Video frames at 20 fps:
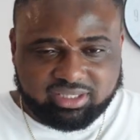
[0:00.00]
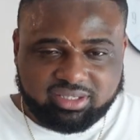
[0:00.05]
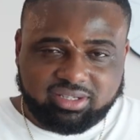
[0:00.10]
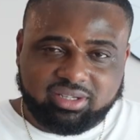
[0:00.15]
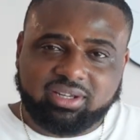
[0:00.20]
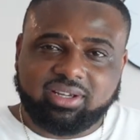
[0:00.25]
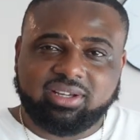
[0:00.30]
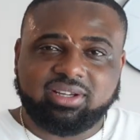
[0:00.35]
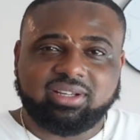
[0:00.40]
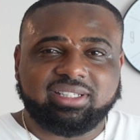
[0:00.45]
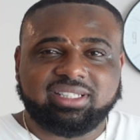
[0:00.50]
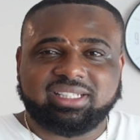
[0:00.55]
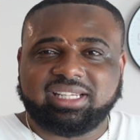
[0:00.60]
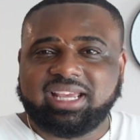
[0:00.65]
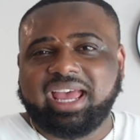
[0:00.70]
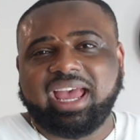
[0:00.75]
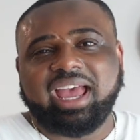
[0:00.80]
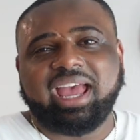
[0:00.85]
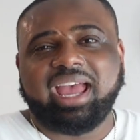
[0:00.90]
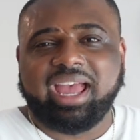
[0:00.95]
a little good
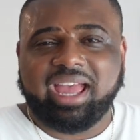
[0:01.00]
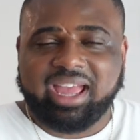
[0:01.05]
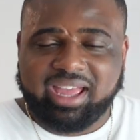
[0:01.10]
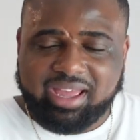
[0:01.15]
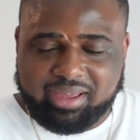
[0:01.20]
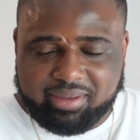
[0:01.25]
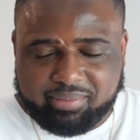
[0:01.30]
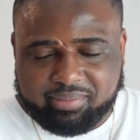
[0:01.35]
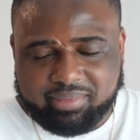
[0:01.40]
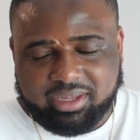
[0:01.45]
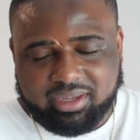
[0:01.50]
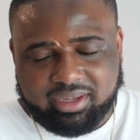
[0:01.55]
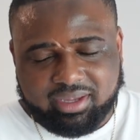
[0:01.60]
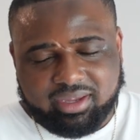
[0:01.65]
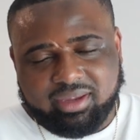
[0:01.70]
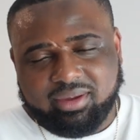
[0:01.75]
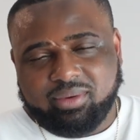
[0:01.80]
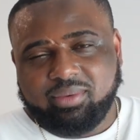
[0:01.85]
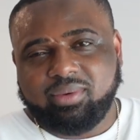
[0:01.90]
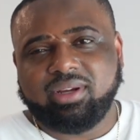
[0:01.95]
time.
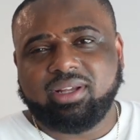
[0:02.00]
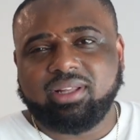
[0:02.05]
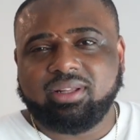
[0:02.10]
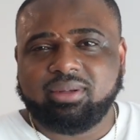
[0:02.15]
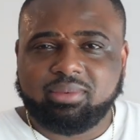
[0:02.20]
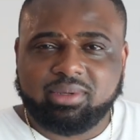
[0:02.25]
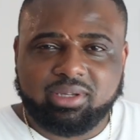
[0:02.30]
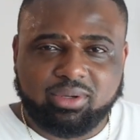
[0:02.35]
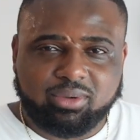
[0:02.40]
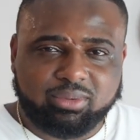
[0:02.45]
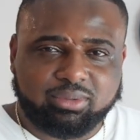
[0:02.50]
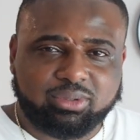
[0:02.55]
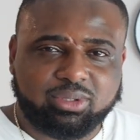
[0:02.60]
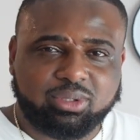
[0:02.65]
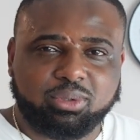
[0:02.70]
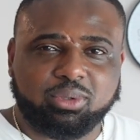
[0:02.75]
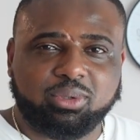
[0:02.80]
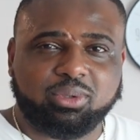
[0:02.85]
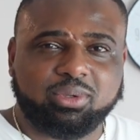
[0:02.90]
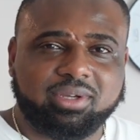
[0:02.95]
What club we going
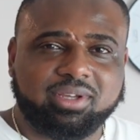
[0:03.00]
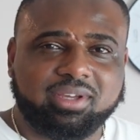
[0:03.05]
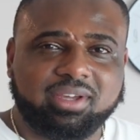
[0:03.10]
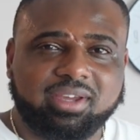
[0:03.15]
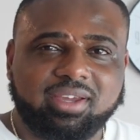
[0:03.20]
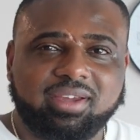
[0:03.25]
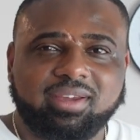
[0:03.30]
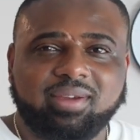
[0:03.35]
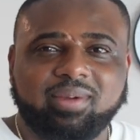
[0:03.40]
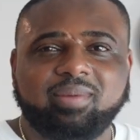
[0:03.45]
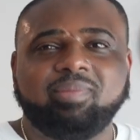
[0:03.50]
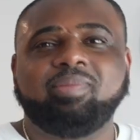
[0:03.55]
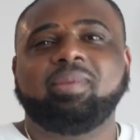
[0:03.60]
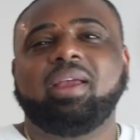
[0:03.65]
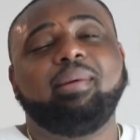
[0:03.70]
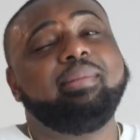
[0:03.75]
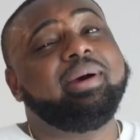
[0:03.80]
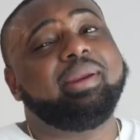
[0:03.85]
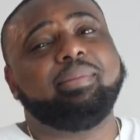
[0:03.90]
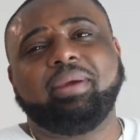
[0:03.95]
to?
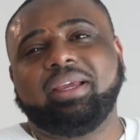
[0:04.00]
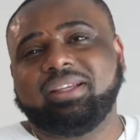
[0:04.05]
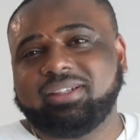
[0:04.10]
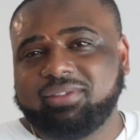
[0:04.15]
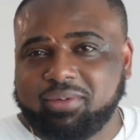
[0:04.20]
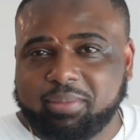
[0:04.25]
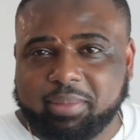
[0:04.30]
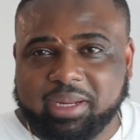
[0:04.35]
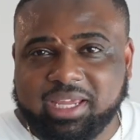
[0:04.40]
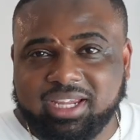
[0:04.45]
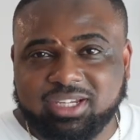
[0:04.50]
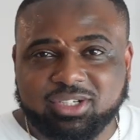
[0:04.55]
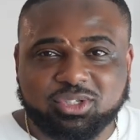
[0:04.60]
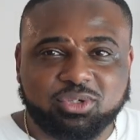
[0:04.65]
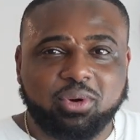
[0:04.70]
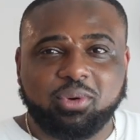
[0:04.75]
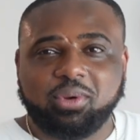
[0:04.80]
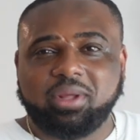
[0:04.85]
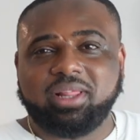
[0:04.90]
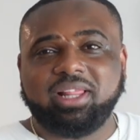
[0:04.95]
I'm about to pass off on my heat stroke,